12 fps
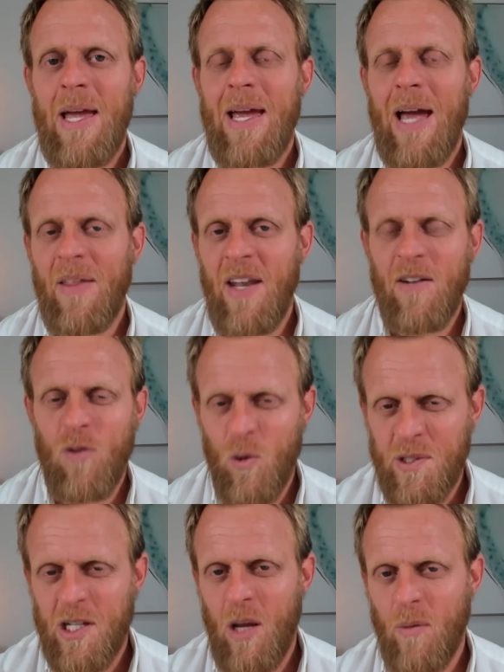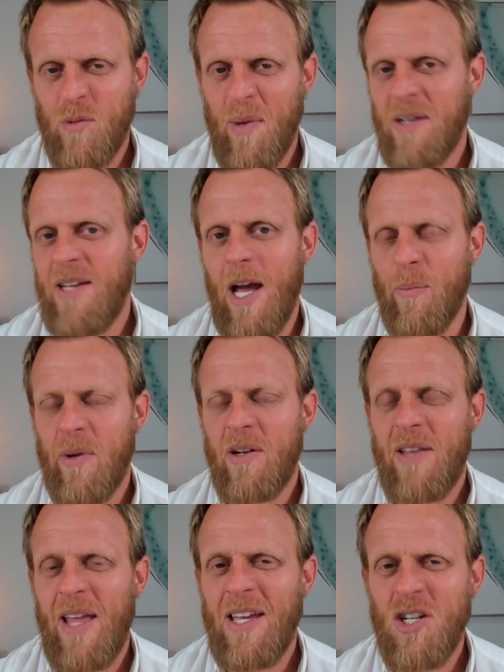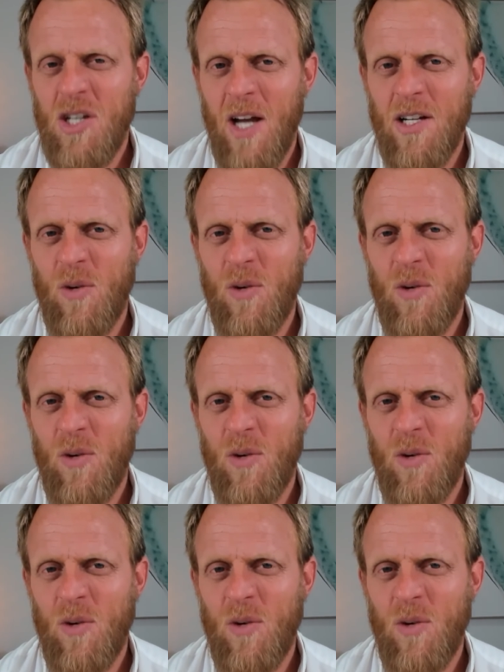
and then of course it comes back down. But they can charge